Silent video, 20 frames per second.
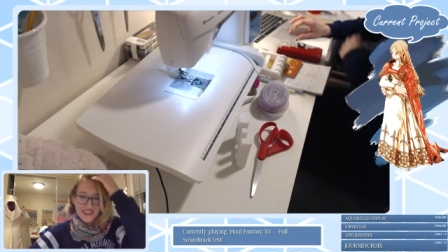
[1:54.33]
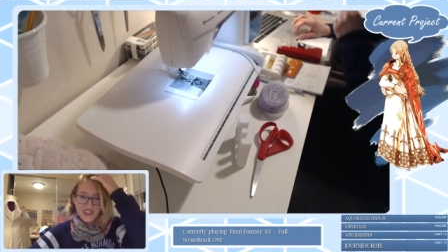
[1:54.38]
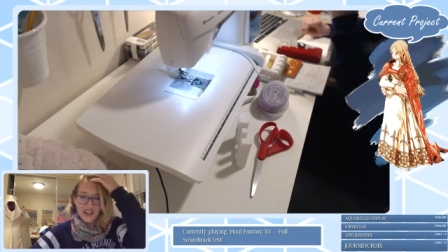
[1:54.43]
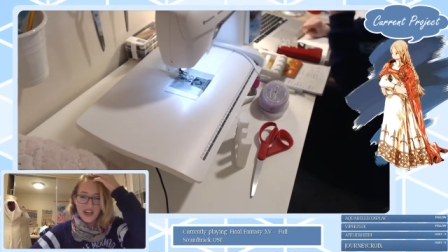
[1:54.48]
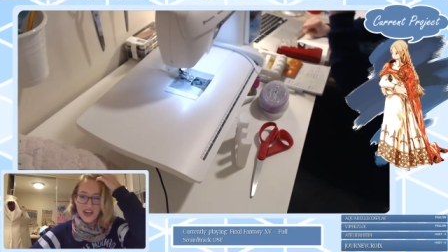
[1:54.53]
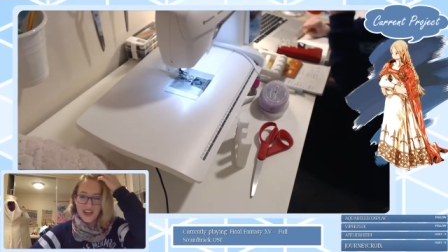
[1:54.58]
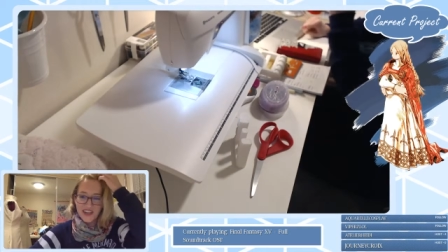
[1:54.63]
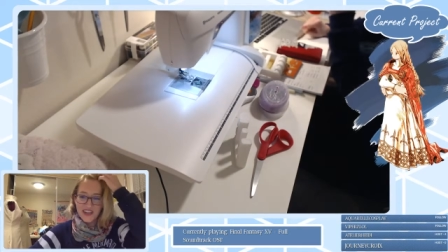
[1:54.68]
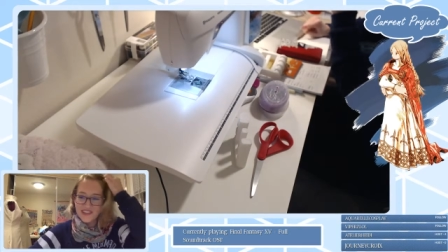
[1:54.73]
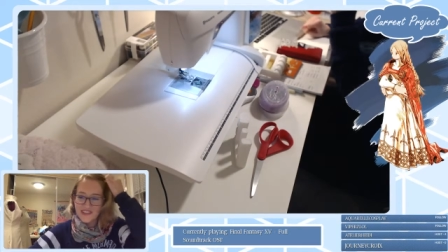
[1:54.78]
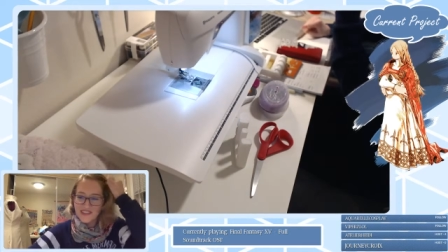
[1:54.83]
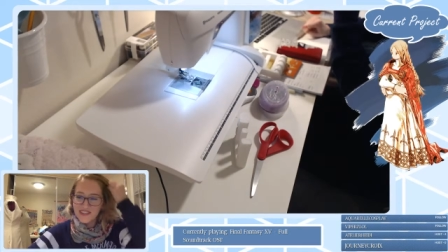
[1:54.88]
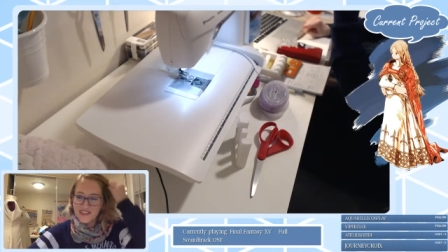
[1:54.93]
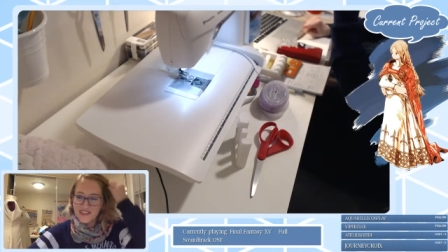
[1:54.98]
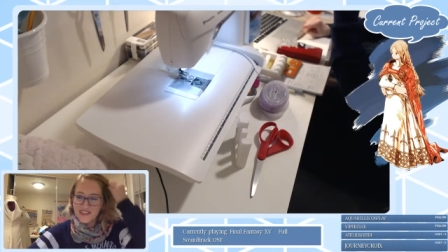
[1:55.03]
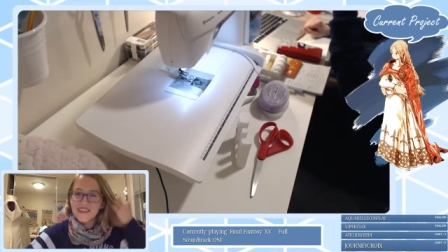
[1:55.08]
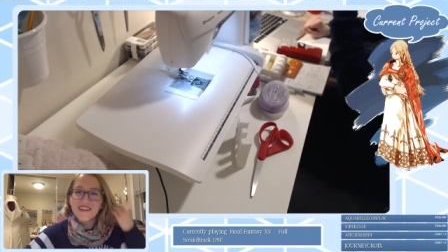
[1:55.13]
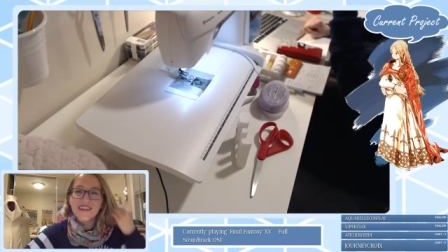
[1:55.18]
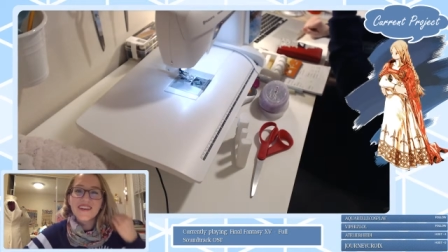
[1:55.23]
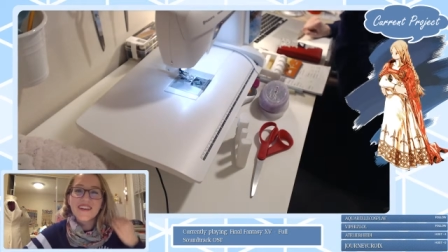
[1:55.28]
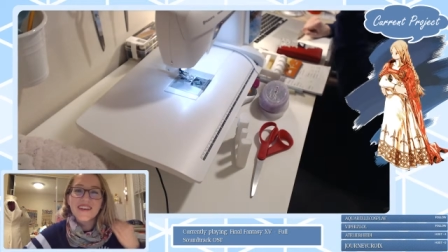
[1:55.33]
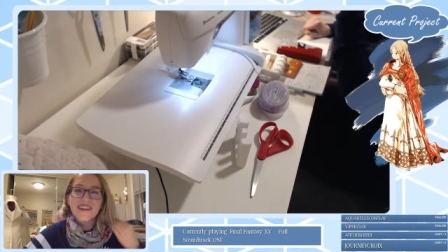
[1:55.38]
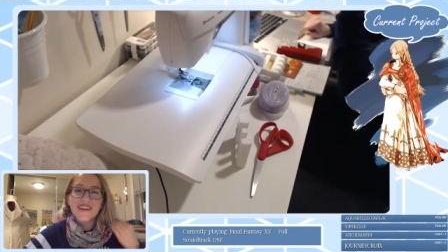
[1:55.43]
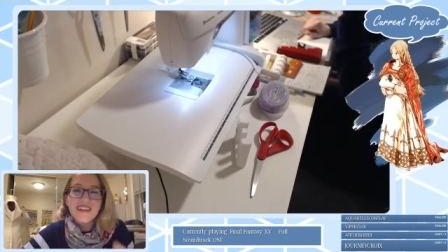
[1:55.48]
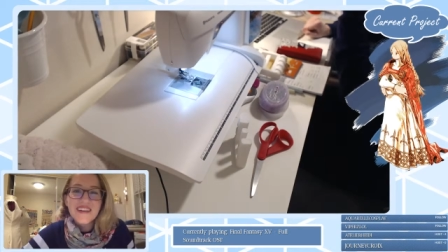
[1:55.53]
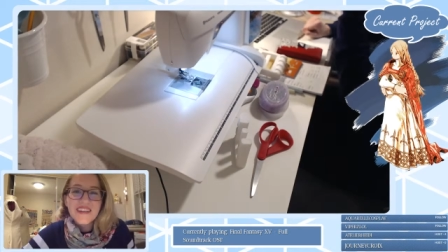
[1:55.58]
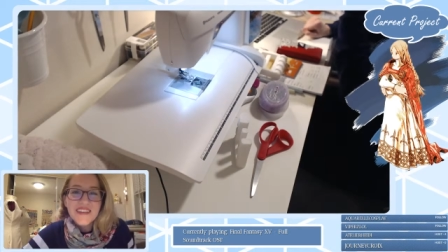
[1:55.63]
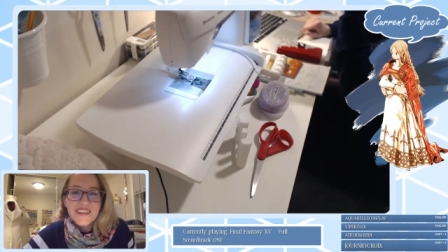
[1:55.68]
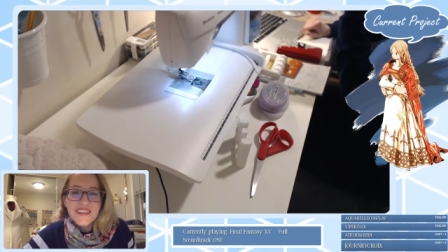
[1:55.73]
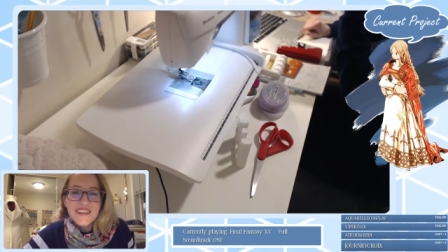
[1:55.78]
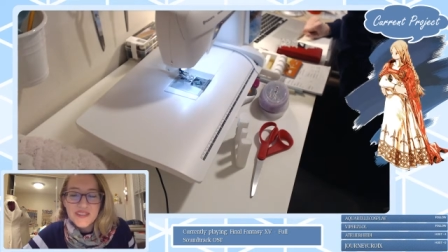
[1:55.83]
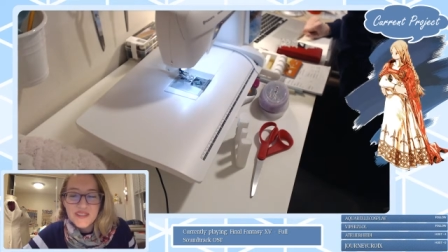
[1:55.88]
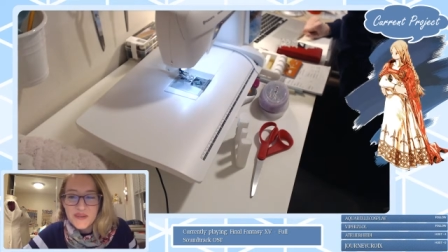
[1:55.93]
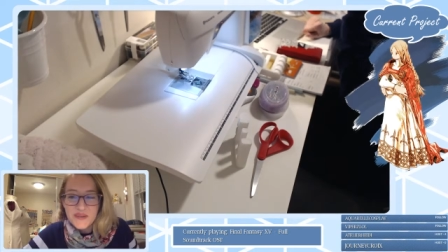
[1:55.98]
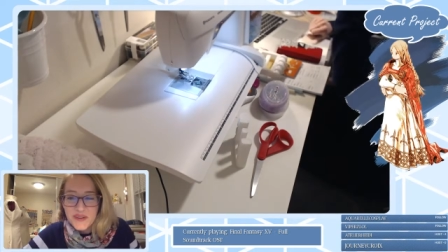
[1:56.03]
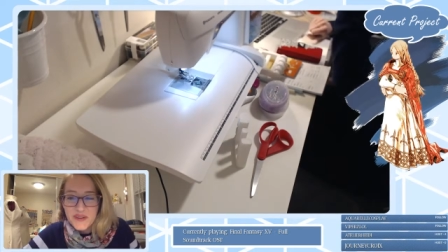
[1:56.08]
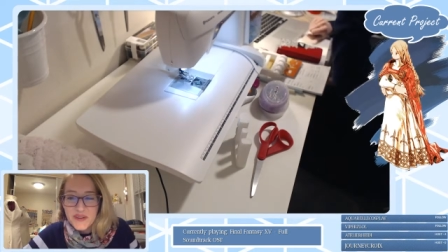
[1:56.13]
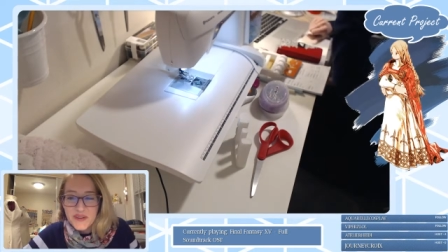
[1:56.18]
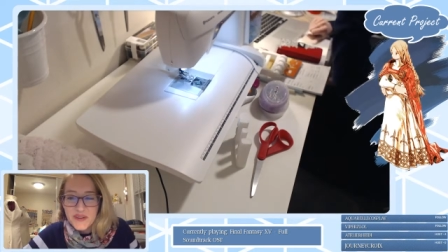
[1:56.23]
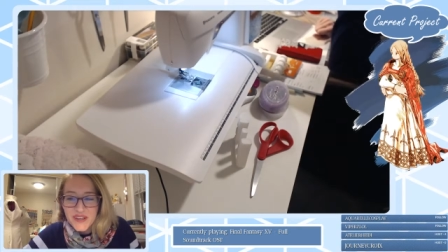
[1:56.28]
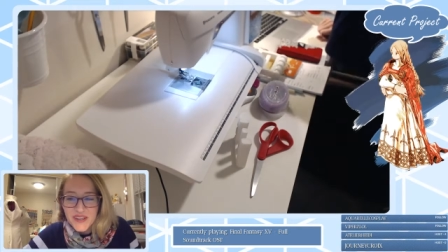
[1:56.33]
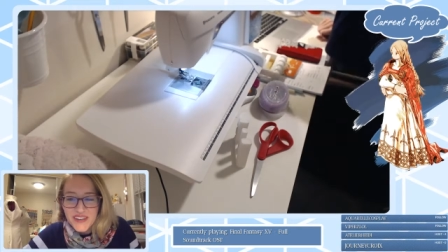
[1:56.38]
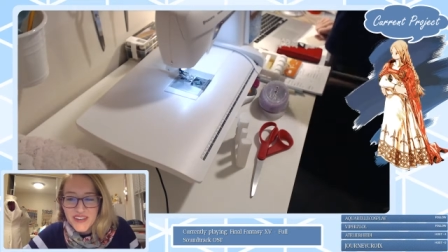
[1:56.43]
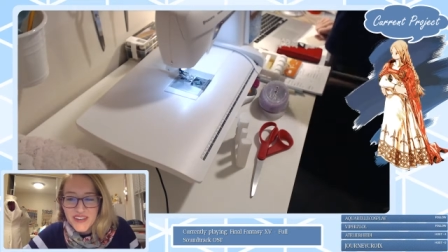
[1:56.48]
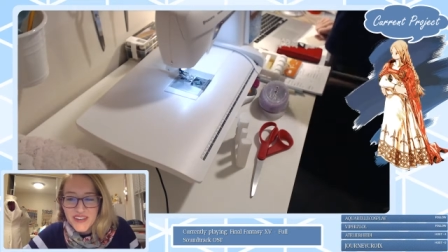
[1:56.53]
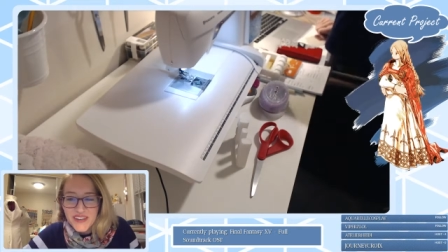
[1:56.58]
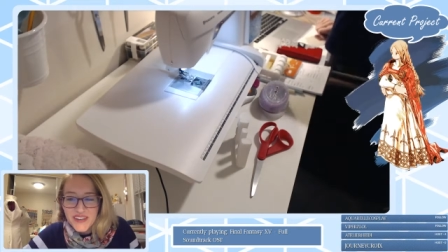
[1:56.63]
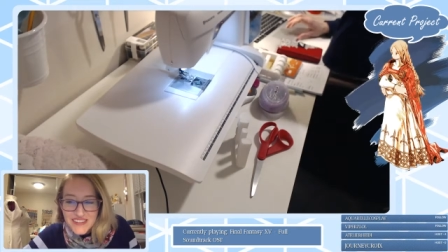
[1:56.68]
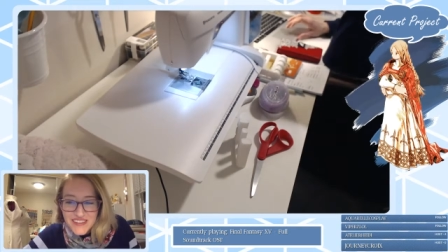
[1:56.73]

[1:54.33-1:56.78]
yes, so good.